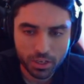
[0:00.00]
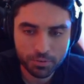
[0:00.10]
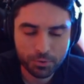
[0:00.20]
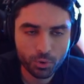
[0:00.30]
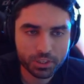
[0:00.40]

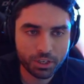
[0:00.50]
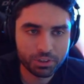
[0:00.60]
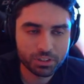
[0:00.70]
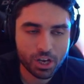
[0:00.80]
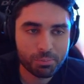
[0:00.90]
If you were
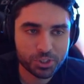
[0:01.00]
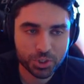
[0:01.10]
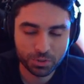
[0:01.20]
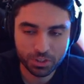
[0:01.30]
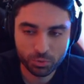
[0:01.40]
given the
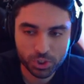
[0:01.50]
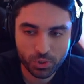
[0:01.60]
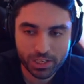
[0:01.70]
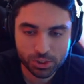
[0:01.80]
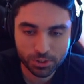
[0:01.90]
opportunity, would
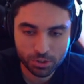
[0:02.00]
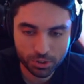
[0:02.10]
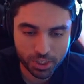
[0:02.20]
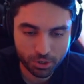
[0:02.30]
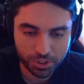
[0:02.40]
you actually go
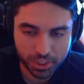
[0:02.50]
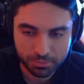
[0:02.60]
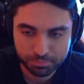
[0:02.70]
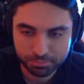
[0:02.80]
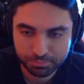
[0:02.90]
Yurni?